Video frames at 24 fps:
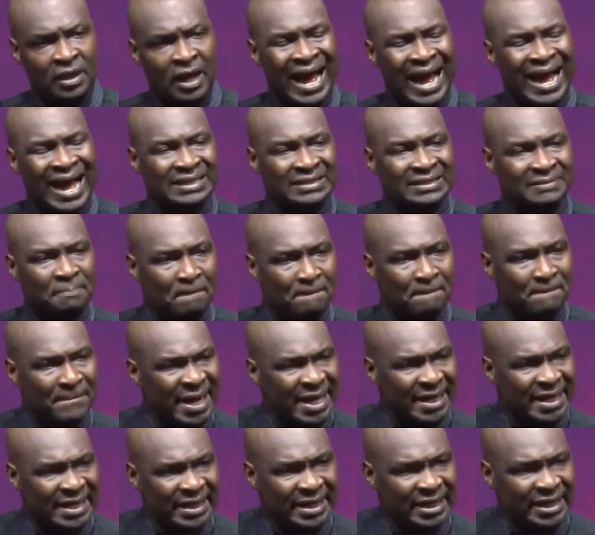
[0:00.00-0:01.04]
as
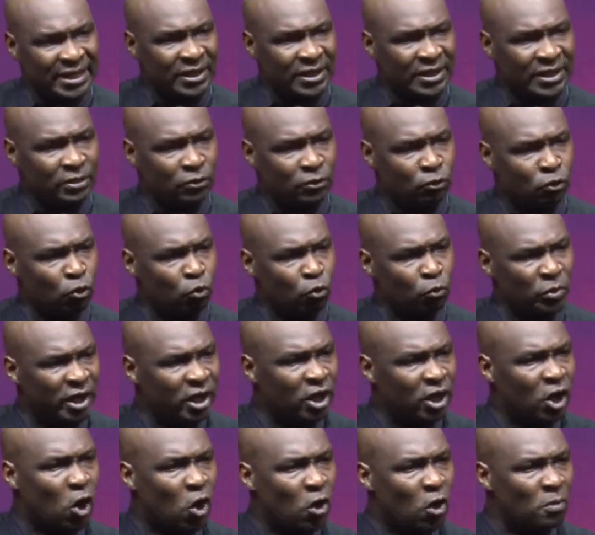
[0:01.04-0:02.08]
many who will
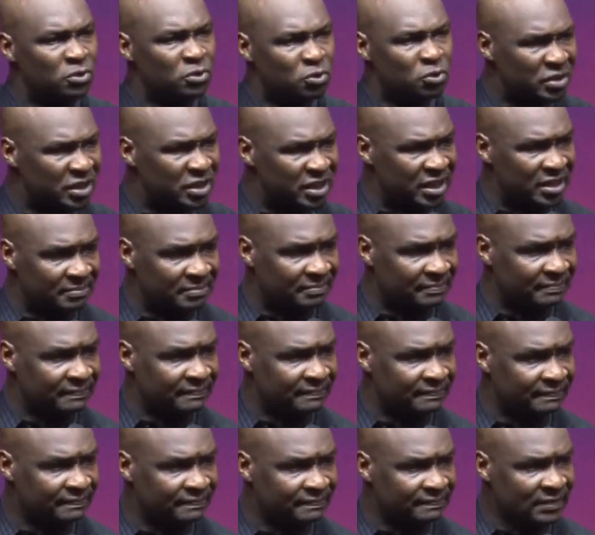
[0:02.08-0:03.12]
come to him,
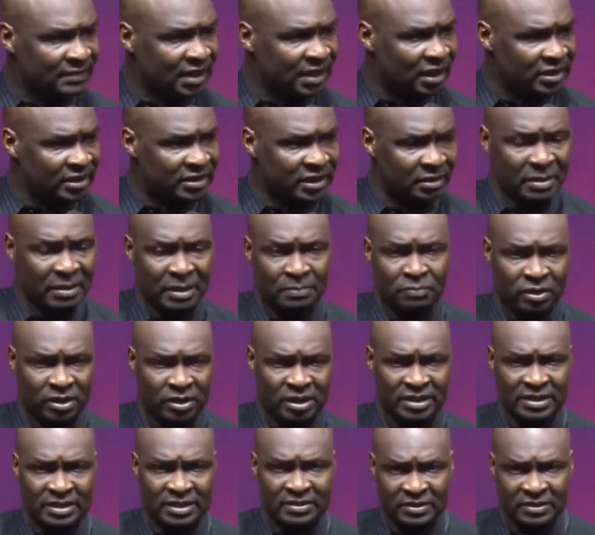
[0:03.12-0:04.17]
listen, my brothers
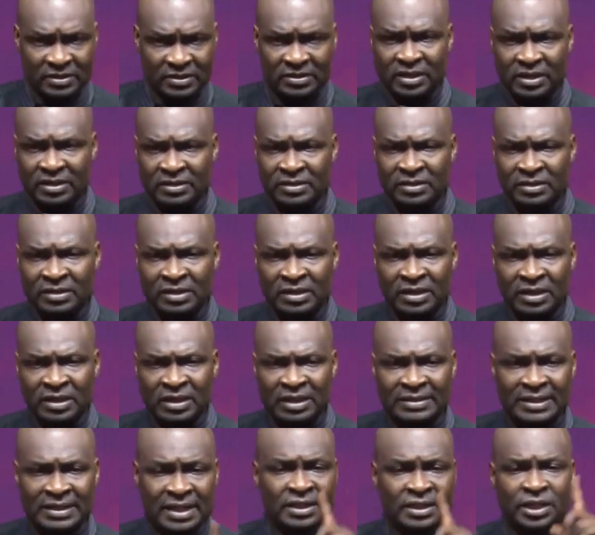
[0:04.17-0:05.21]
and sisters, it
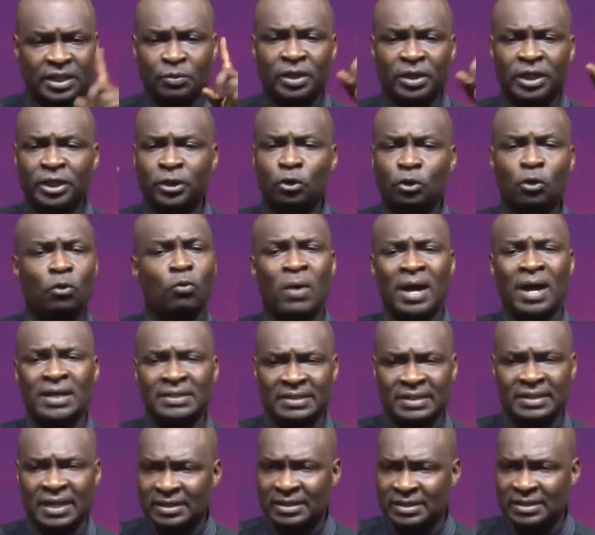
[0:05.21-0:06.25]
says he will in no wise
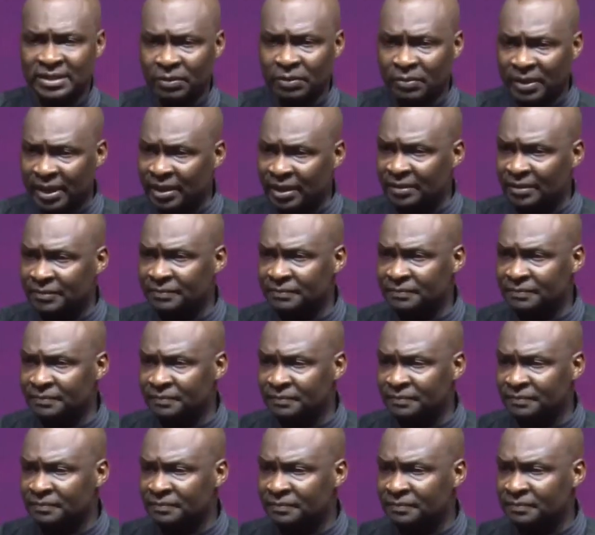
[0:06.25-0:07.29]
cast away.
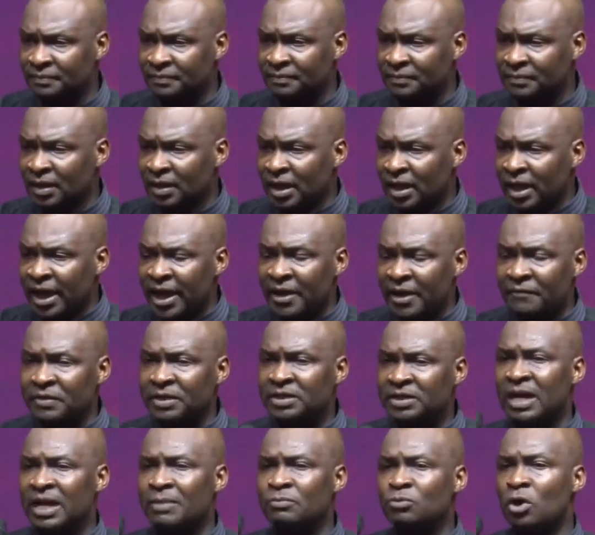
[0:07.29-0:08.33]
Every
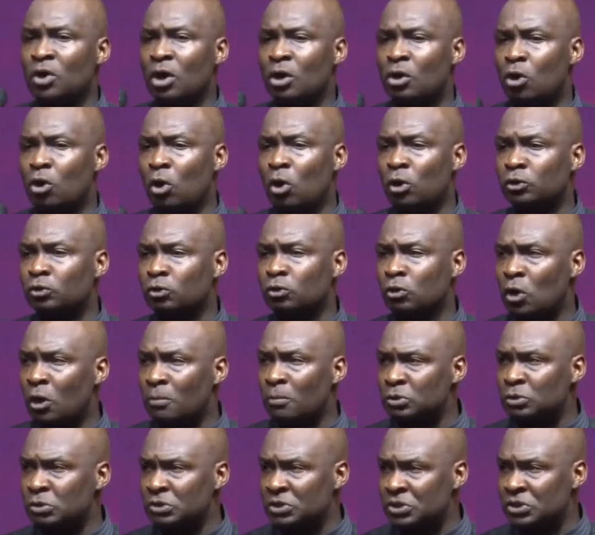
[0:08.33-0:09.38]
time you are called to come
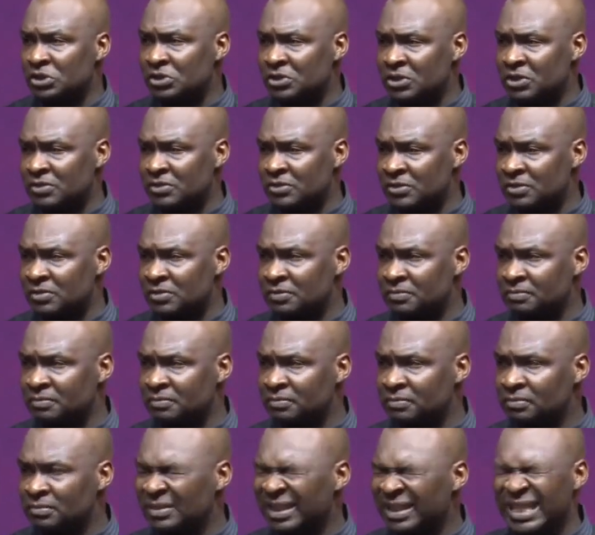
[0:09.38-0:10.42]
to Jesus,
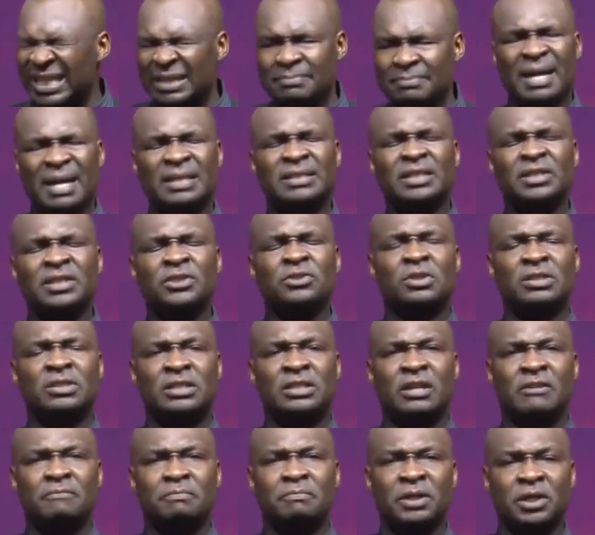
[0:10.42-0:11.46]
imagine
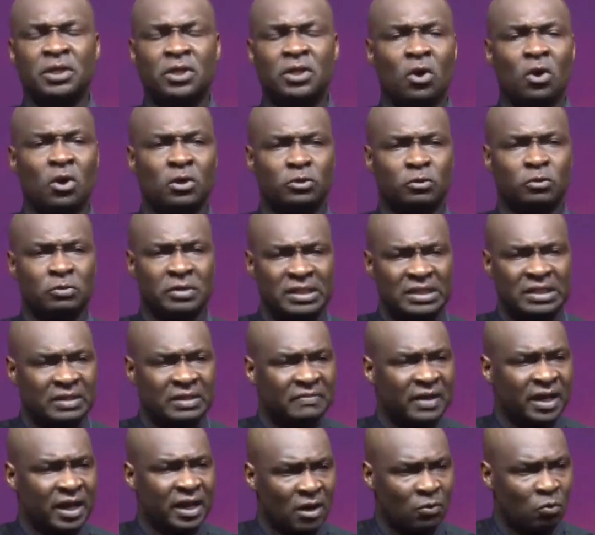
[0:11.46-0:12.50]
yourself being called to receive
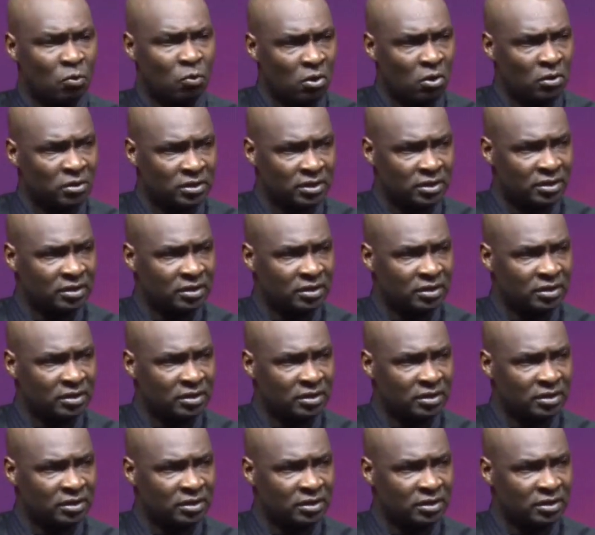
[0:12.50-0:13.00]
an award,